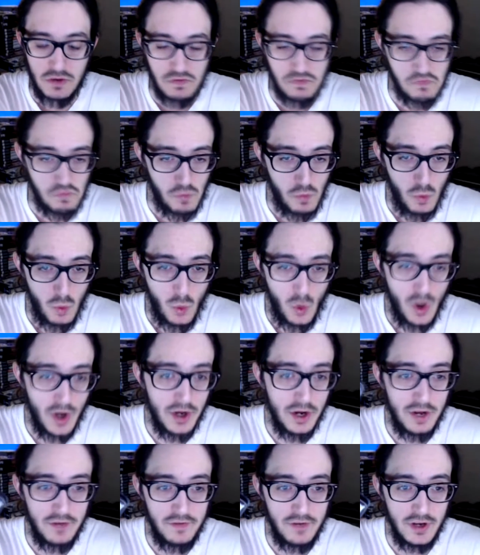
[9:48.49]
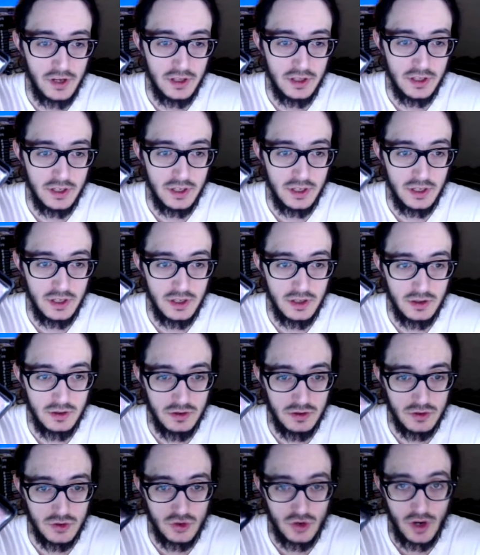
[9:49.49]
why not finally
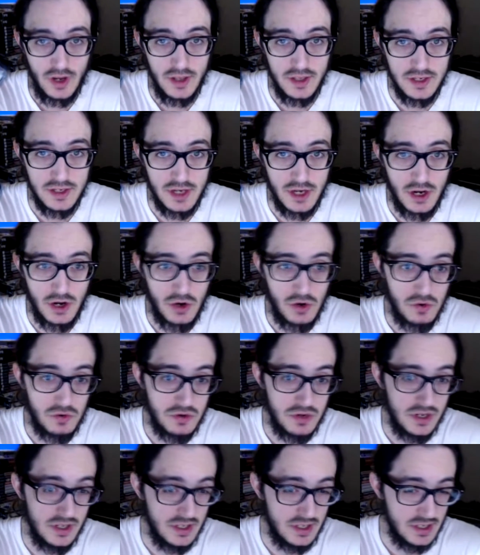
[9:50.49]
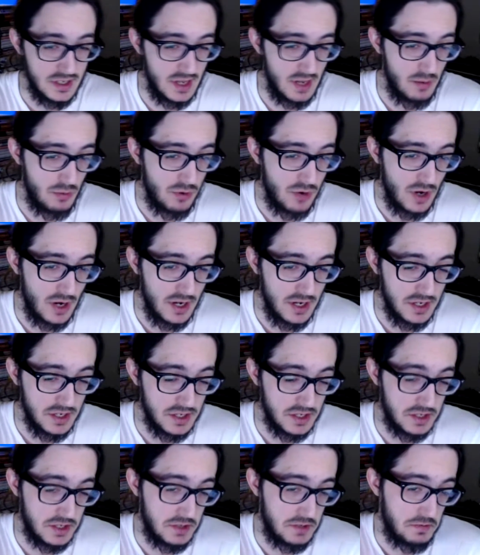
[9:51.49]
try this out? It's the same
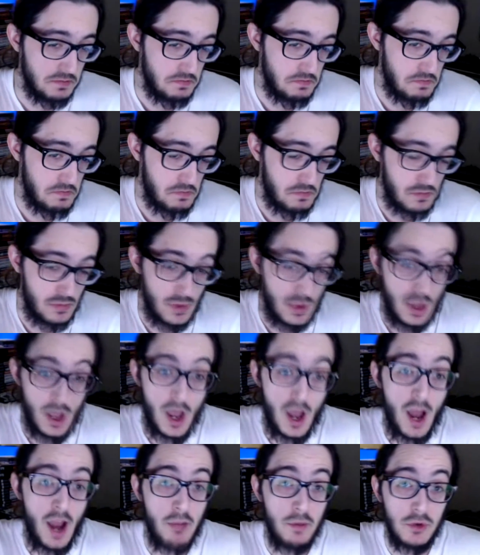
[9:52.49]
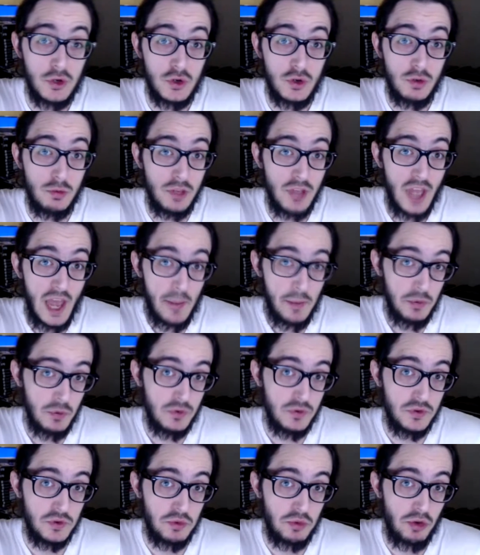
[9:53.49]
price I'm extremely happy with
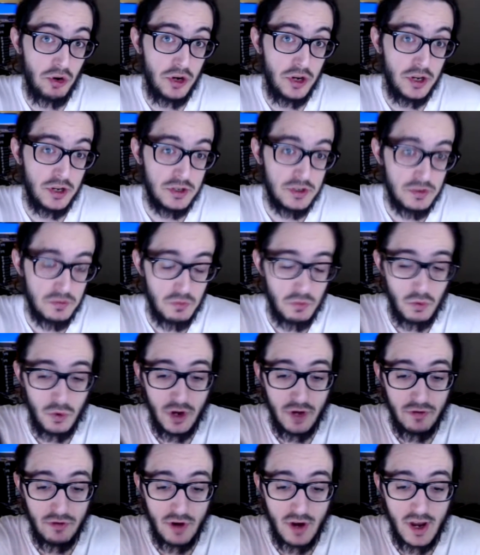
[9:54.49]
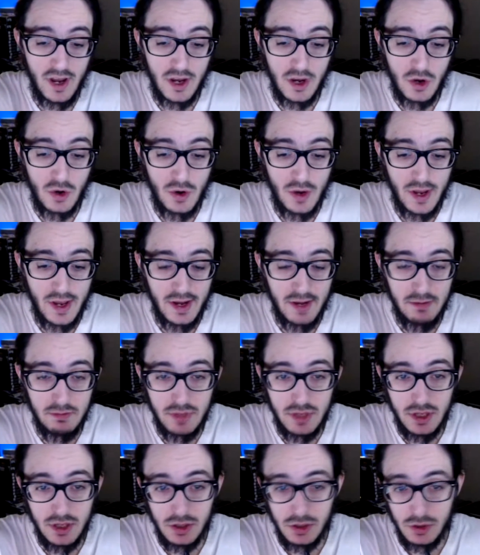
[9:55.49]
this product. Whenever I go ahead and
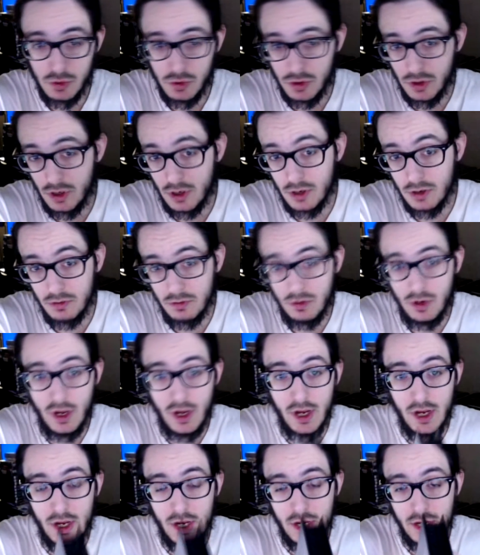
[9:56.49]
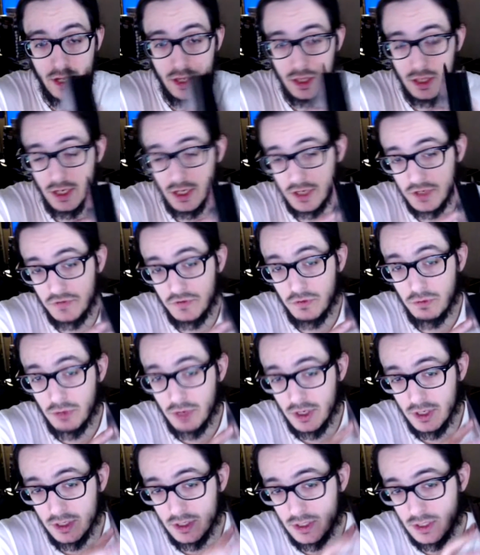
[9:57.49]
beat Lunar uh, in the next few
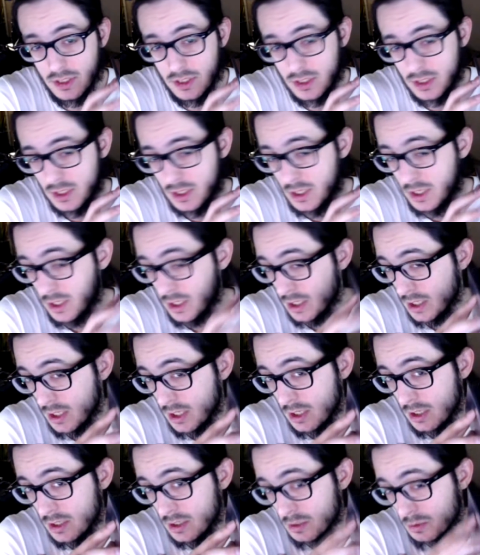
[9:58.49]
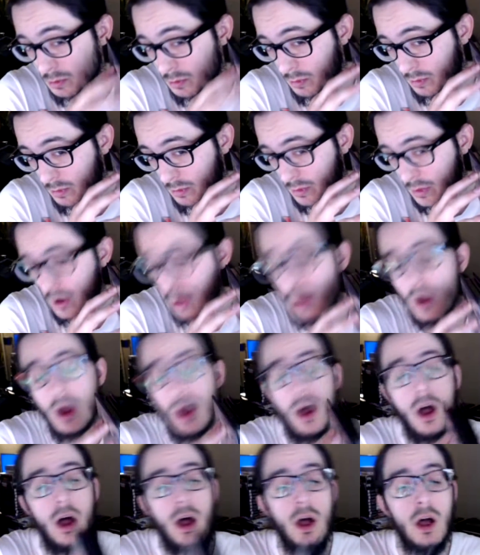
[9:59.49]
months, hint, hint,
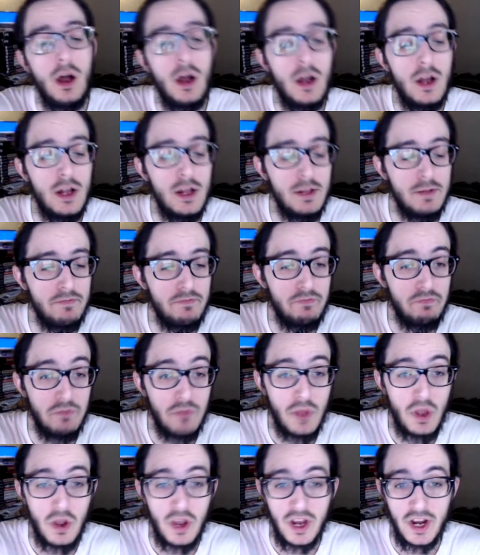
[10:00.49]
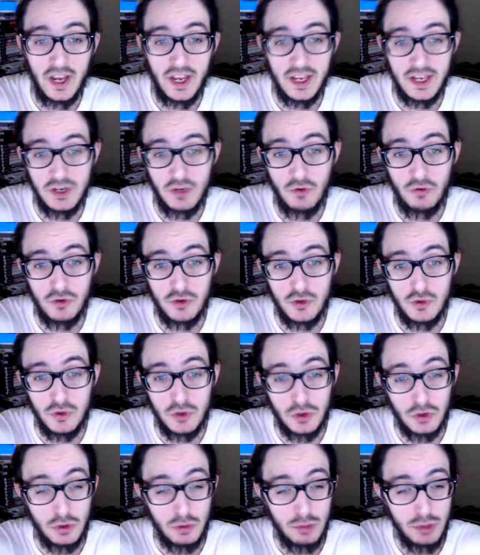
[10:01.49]
uh, and I get over to
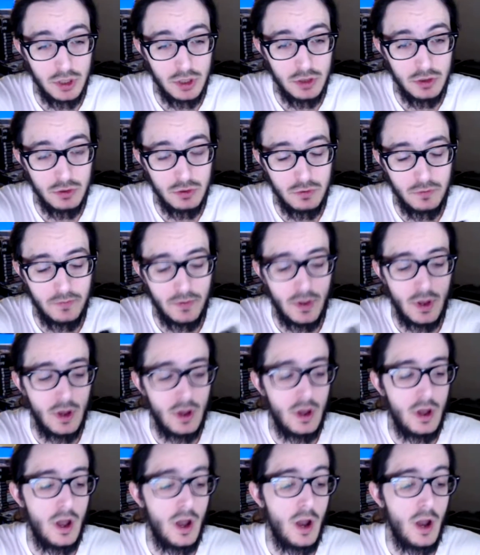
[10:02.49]
Eternal Blue, I